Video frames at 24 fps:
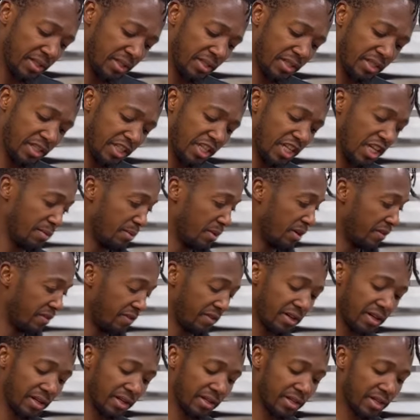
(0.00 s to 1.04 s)
Cinnamon
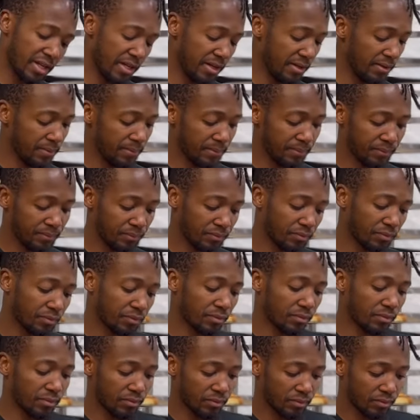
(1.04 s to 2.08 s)
filling done.
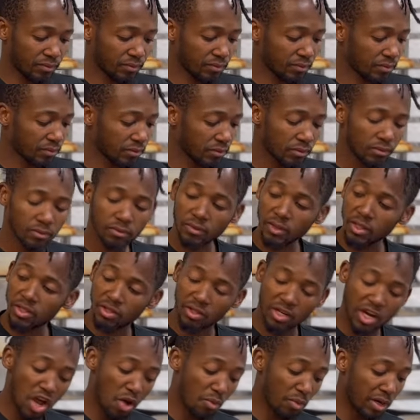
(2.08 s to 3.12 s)
So
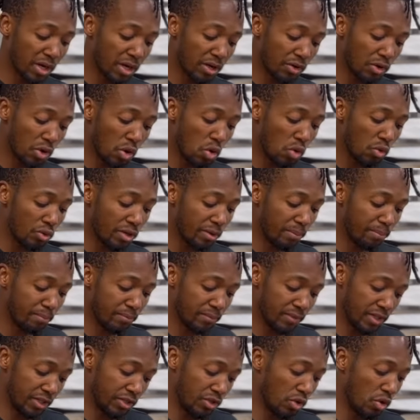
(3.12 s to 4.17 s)
now I'm going to roll
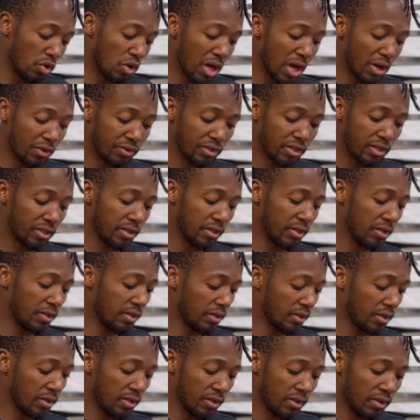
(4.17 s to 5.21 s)
the dough out.
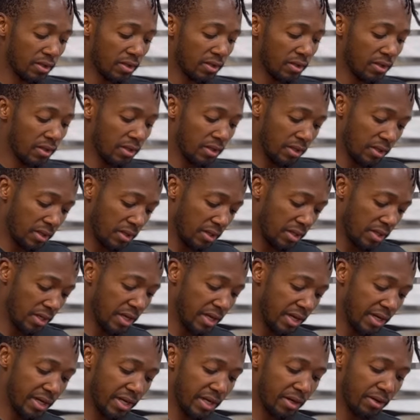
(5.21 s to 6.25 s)

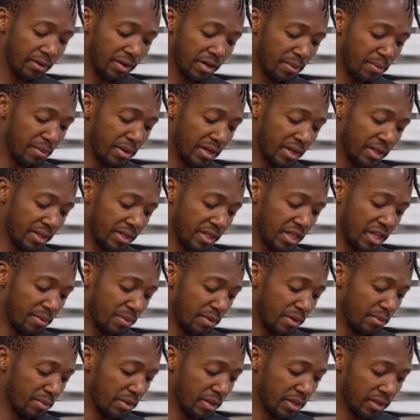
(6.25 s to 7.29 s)
And then I'm going to make
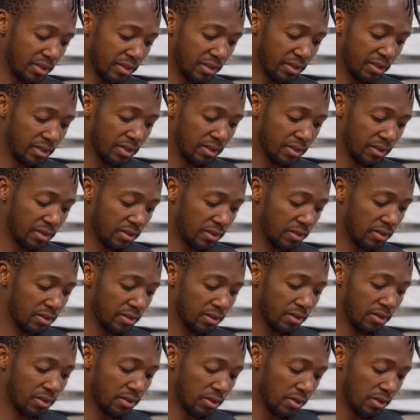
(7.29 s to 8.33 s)
cinnamon buns.
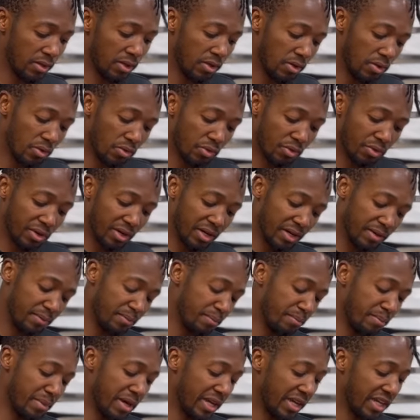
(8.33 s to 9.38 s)
We're going to
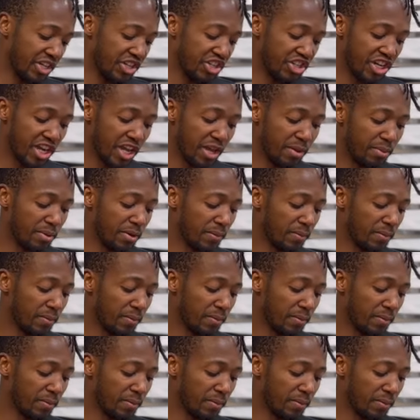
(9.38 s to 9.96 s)
make and shape.